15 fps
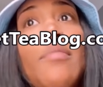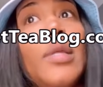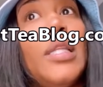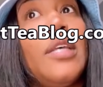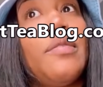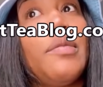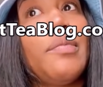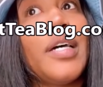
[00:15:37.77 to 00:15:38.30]
I'm going to
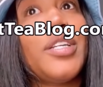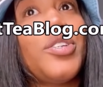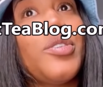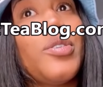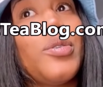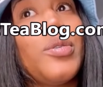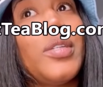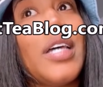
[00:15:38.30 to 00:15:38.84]
live in my
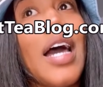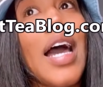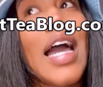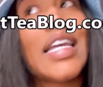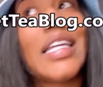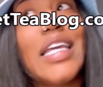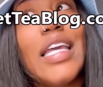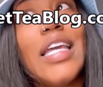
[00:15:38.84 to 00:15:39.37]
truth.
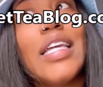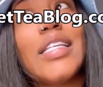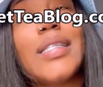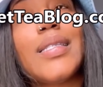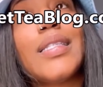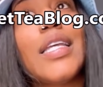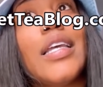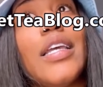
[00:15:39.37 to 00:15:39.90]
I can't
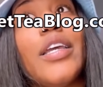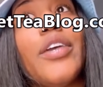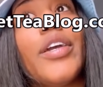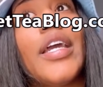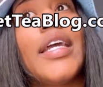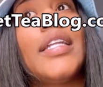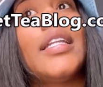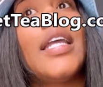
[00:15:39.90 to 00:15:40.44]
sit here
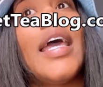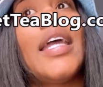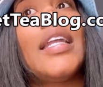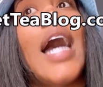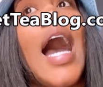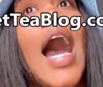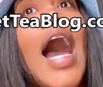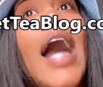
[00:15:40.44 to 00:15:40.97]
and, and
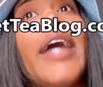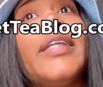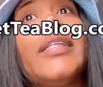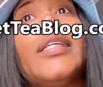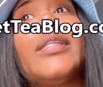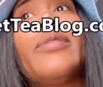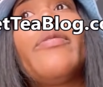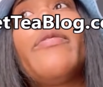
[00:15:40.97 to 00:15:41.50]
hide
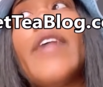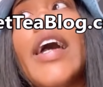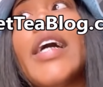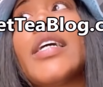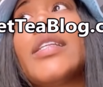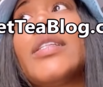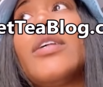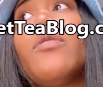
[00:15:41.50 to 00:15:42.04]
that the
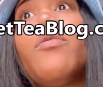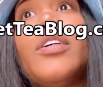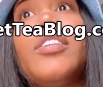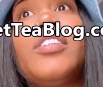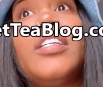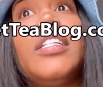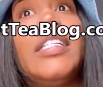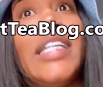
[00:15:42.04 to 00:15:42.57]
fact of what
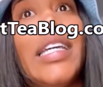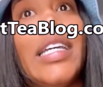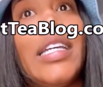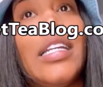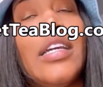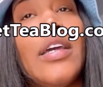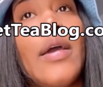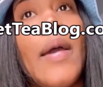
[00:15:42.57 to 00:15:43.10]
she
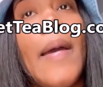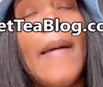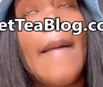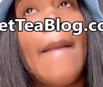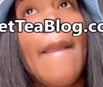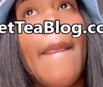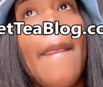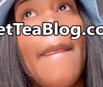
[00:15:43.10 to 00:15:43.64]
did.
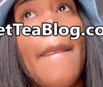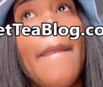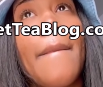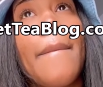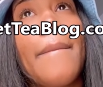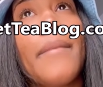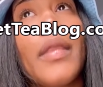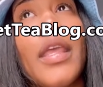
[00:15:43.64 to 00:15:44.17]

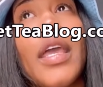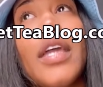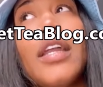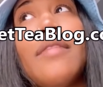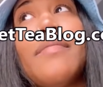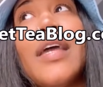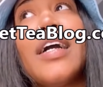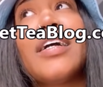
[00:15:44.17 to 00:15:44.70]
And
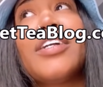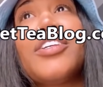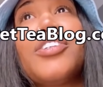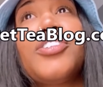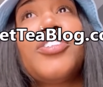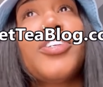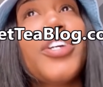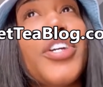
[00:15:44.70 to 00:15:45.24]
I'm not going to
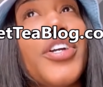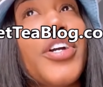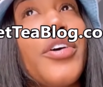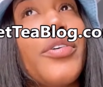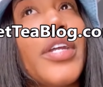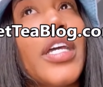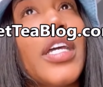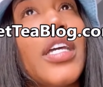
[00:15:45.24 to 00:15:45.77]

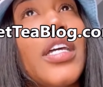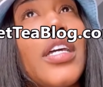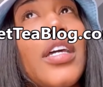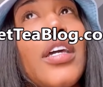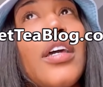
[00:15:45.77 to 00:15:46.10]
sugarcoat it